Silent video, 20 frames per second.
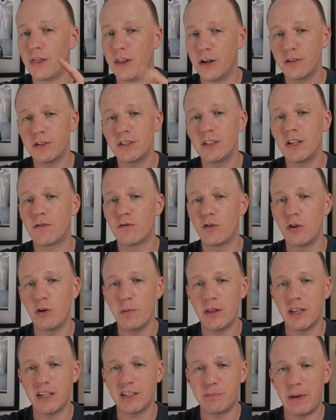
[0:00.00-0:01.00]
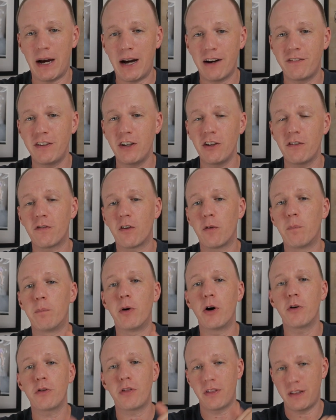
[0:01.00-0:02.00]
There's enough room in this backfield for
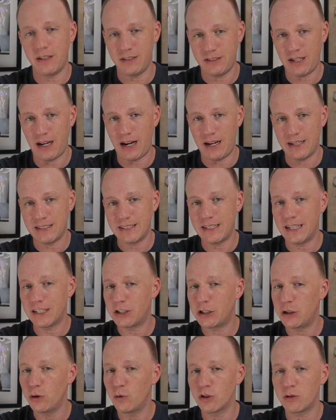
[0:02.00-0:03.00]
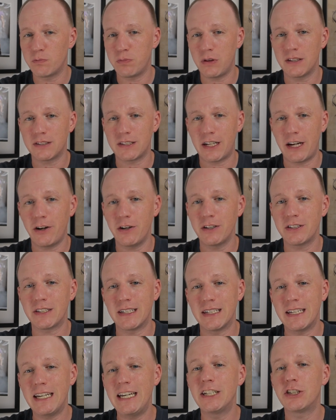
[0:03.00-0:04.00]
both of these guys to get 200 plus carries
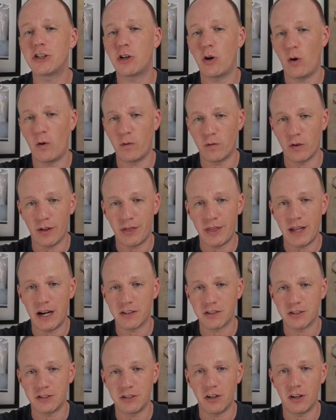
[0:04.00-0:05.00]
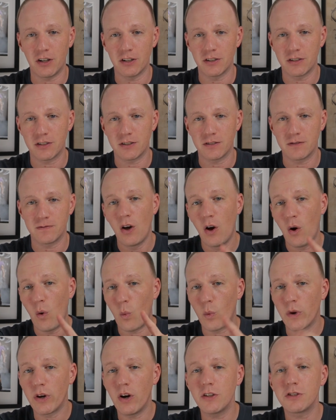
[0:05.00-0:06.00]
and each go over 1,000 yards.
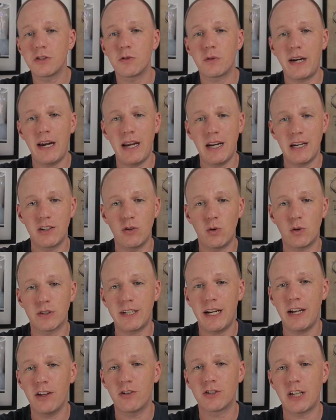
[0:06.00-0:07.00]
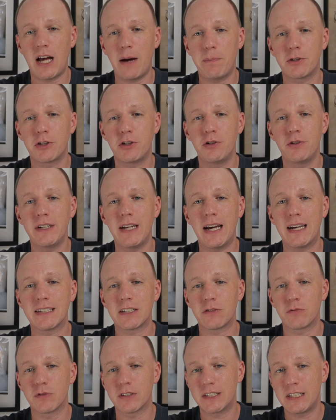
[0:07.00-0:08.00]
We also can't ignore Taylor's opportunity as
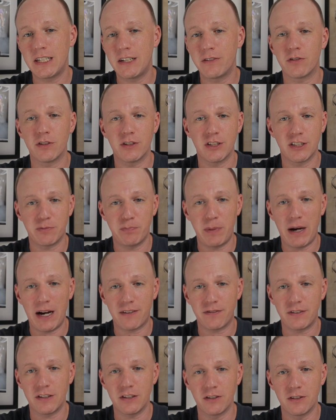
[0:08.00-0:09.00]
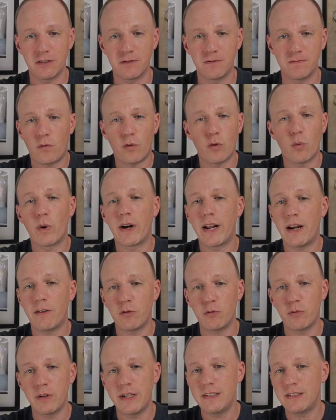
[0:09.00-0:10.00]
a receiver in this backfield. For
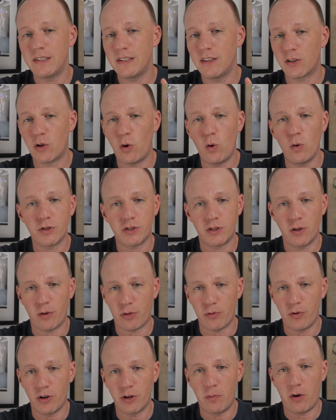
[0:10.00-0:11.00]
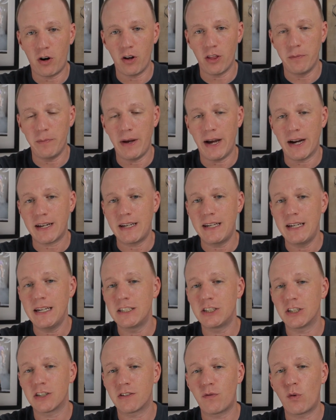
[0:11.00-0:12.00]
whatever reason, the Colts don't throw to Marlon Mack. He had
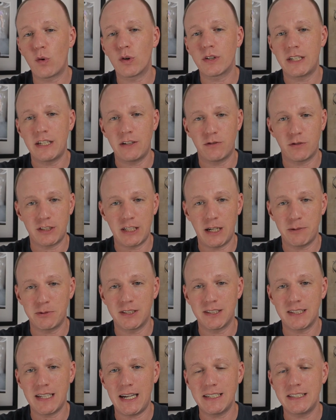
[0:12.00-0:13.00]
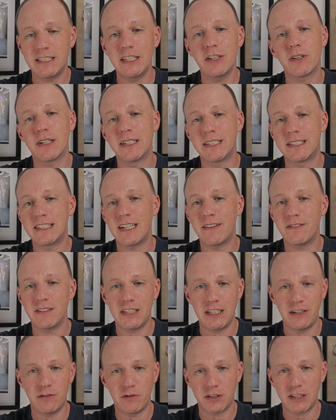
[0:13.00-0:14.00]
just 14 receptions last year and
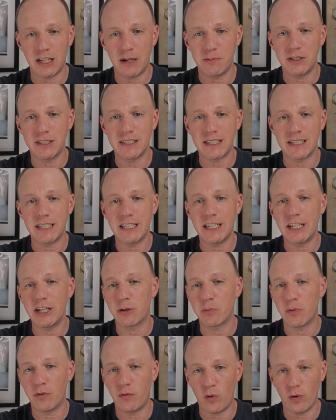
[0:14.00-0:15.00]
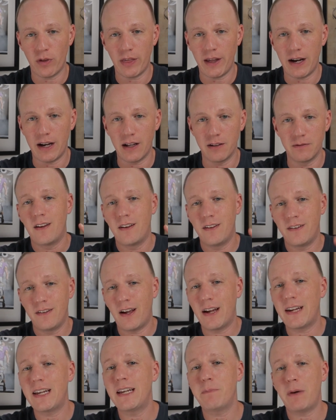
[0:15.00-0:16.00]
17 receptions in the year before that.
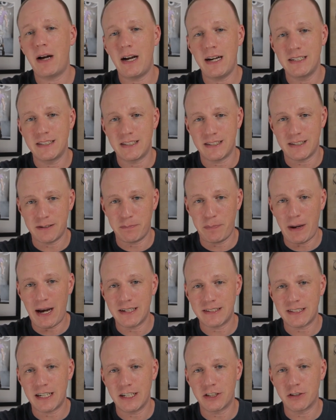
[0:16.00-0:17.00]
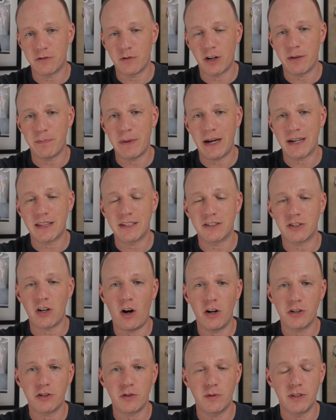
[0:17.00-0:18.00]
Nyheim Hines is a pass-catching running back that's
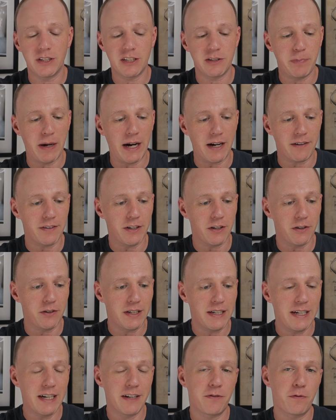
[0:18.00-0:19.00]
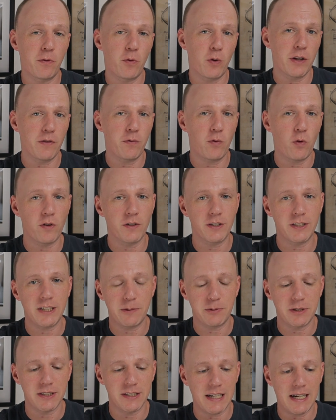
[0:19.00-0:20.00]
also in this backfield. He had 44
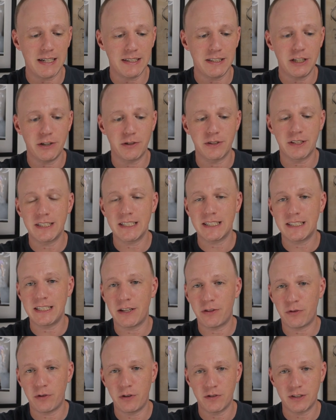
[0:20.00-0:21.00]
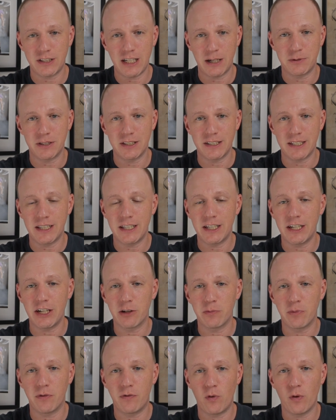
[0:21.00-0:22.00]
receptions last year and 63 receptions in the
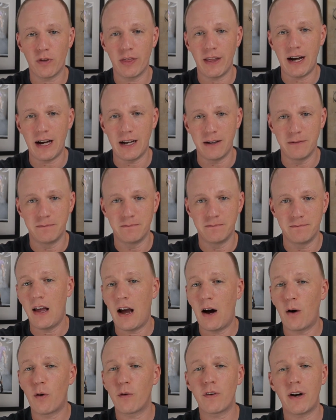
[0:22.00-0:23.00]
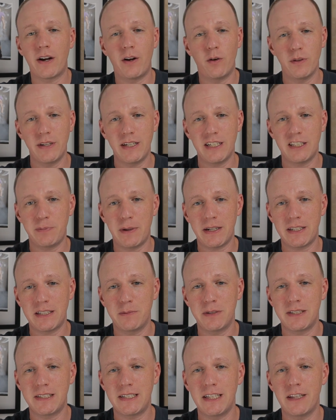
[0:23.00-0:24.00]
year before that. However, I only expect
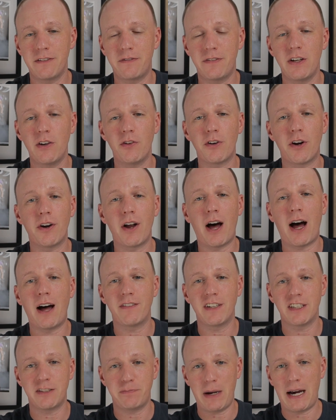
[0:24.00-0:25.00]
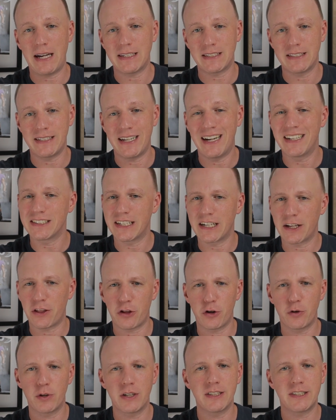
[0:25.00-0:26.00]
him to see the field on obvious passing downs like
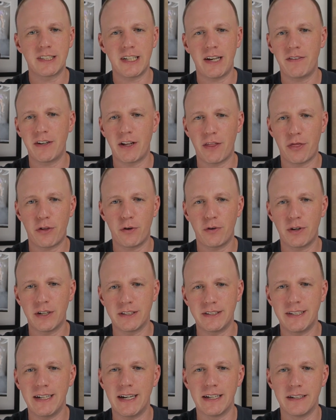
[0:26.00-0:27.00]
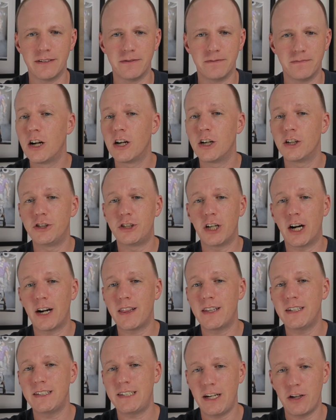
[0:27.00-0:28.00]
3rd and 7 and 3rd and 10.
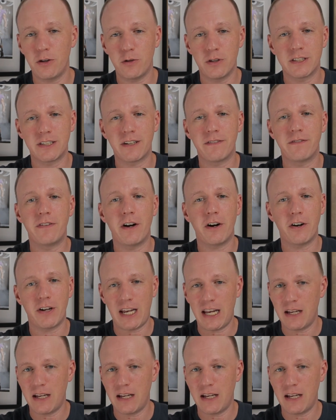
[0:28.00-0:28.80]
Jonathan Taylor is a very